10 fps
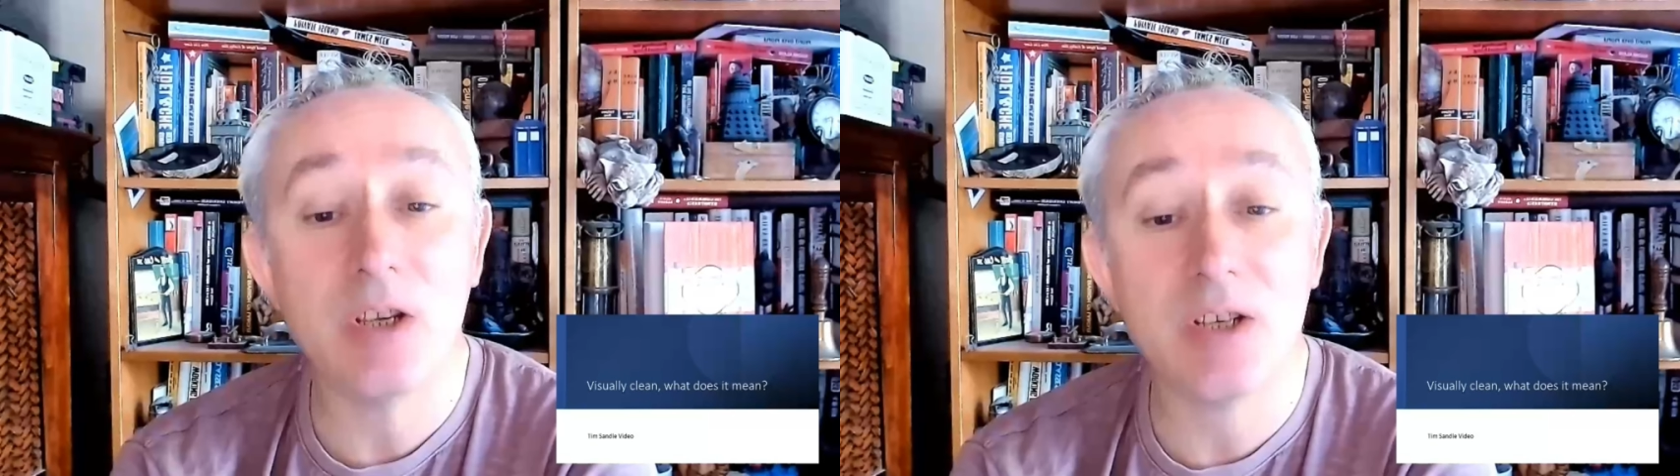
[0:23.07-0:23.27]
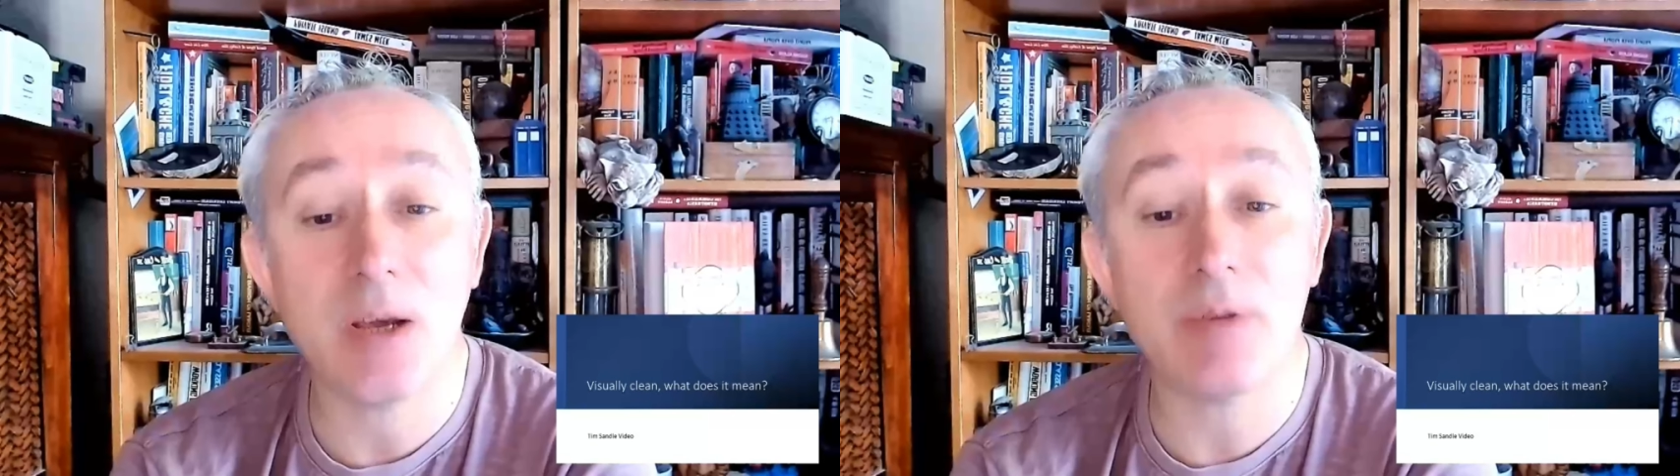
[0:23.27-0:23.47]

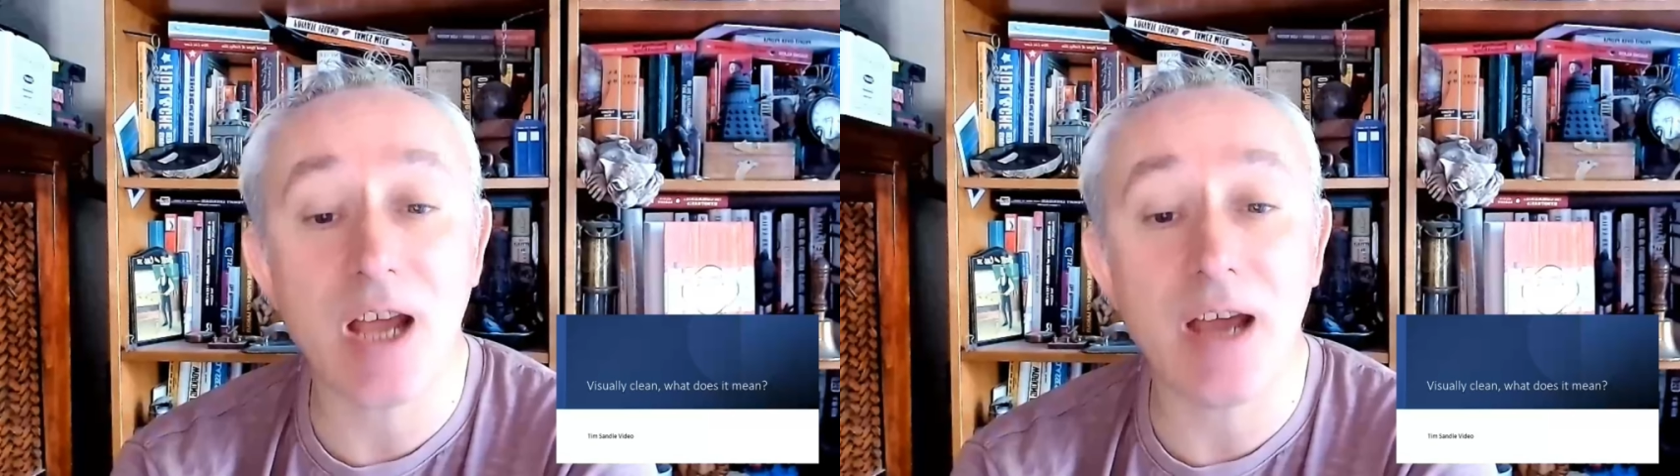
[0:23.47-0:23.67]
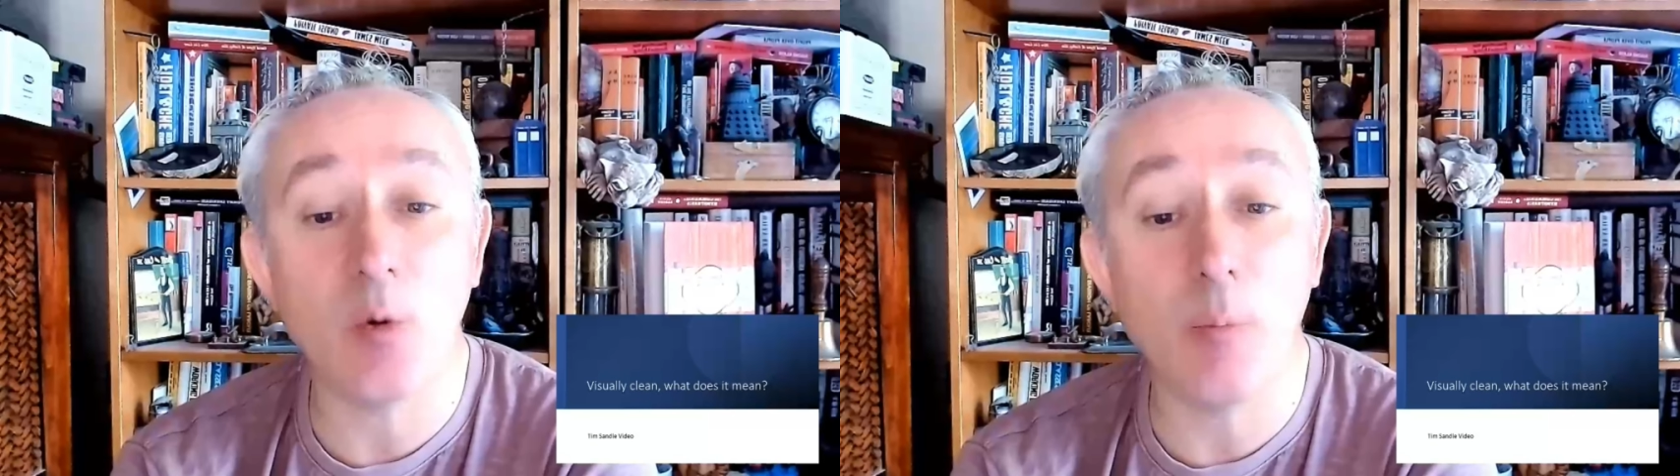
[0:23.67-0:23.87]
Tim
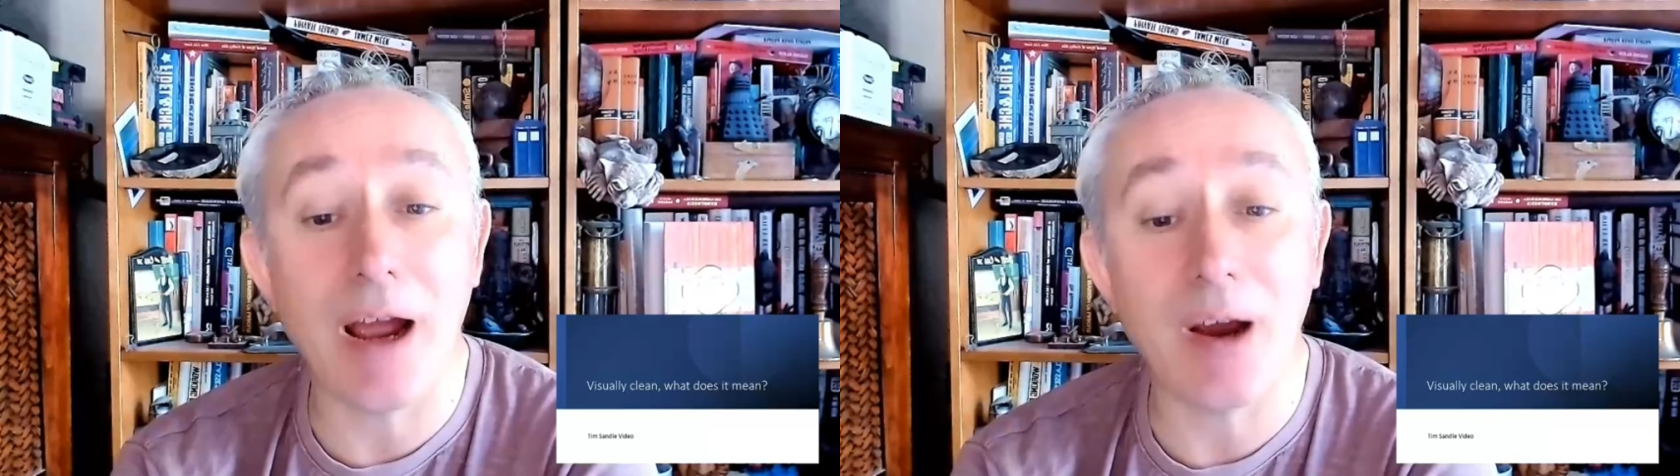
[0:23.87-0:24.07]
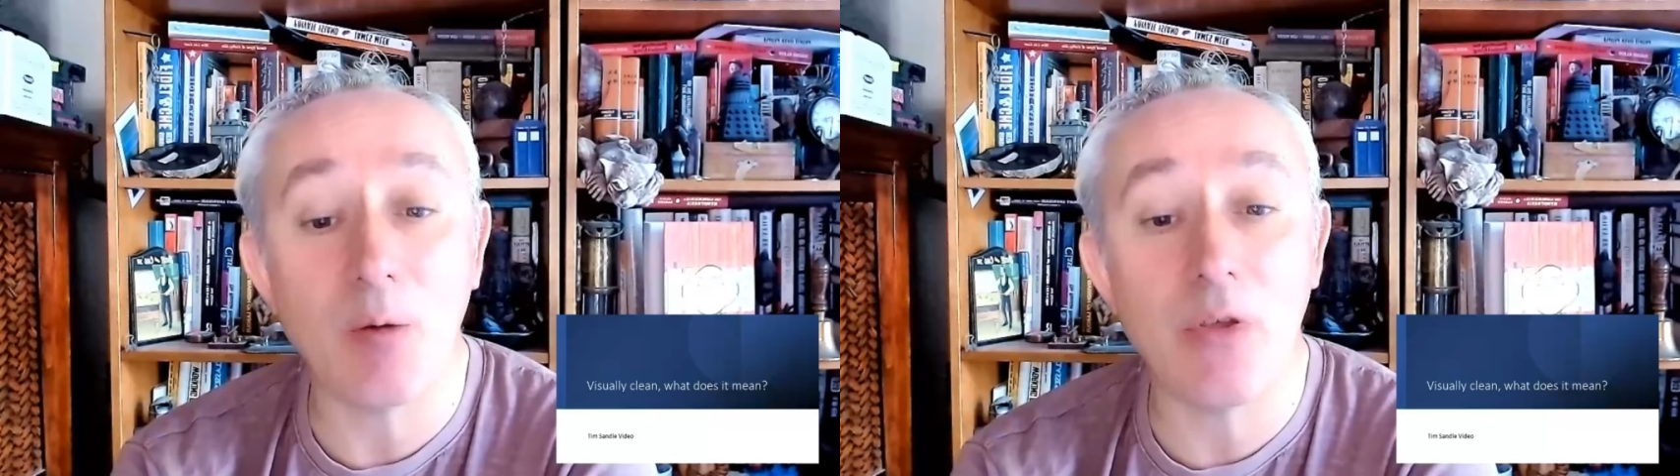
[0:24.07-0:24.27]
Sandle
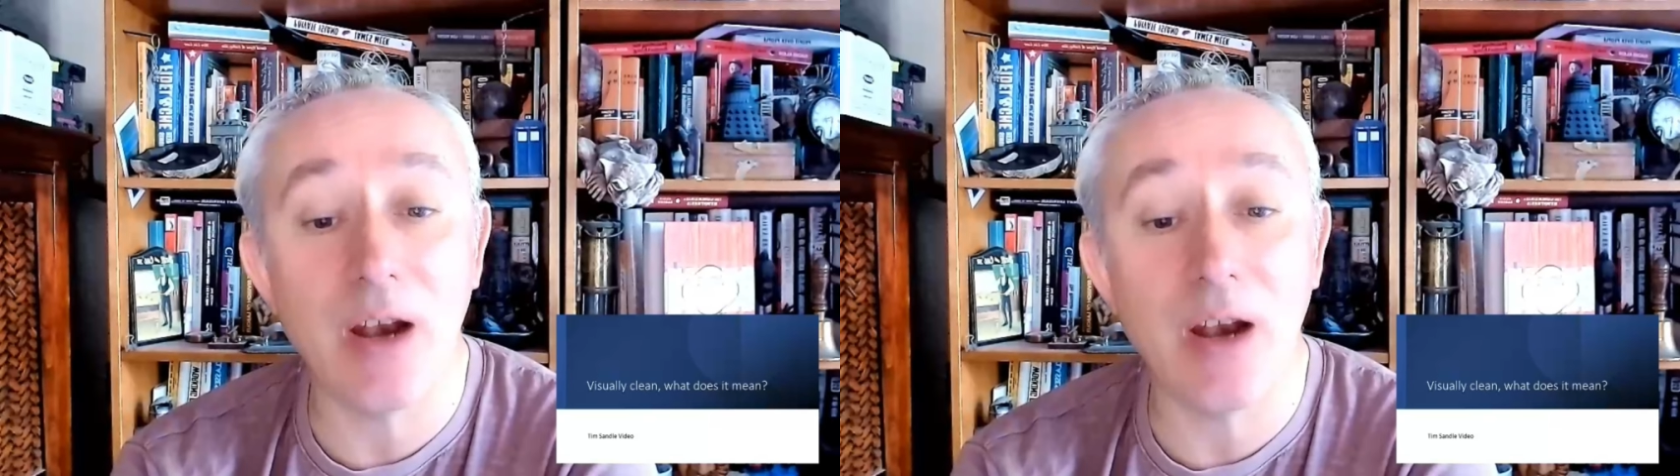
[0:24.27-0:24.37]
back with